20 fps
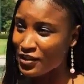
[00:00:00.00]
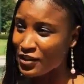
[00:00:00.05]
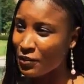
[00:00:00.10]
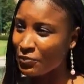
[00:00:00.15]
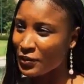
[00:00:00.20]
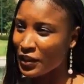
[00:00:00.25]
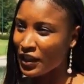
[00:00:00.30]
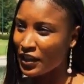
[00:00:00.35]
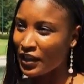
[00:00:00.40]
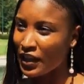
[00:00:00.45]

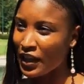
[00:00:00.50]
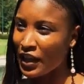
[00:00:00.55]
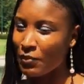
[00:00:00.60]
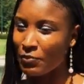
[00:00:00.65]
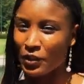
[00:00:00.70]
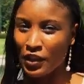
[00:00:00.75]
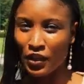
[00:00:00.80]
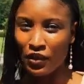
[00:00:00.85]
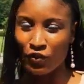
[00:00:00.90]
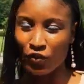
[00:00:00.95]
something that I'm
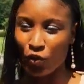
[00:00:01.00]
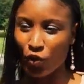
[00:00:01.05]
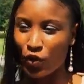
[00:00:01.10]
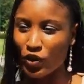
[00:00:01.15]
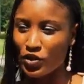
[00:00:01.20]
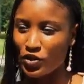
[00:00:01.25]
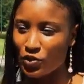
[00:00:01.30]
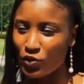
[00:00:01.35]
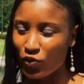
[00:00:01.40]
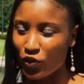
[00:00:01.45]
looking
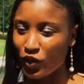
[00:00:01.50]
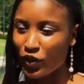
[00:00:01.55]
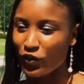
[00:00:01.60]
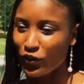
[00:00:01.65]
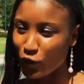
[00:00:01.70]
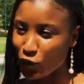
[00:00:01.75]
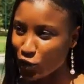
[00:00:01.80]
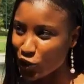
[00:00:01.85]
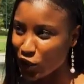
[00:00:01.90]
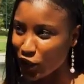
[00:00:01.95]
forward to for the
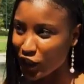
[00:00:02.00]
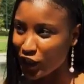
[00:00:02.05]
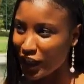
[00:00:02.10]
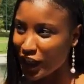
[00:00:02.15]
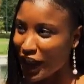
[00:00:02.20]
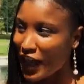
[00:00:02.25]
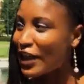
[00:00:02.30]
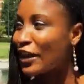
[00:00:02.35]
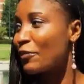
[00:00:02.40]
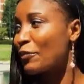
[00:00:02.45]
future
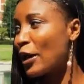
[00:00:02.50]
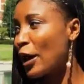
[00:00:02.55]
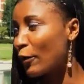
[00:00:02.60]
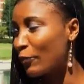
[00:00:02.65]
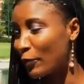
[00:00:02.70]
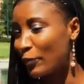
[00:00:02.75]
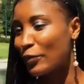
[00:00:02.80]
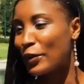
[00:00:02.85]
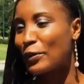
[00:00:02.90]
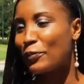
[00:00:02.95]
and I'm
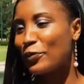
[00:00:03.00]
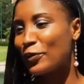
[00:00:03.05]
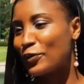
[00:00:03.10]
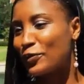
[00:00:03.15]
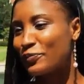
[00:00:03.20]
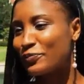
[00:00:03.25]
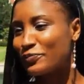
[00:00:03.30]
helping people.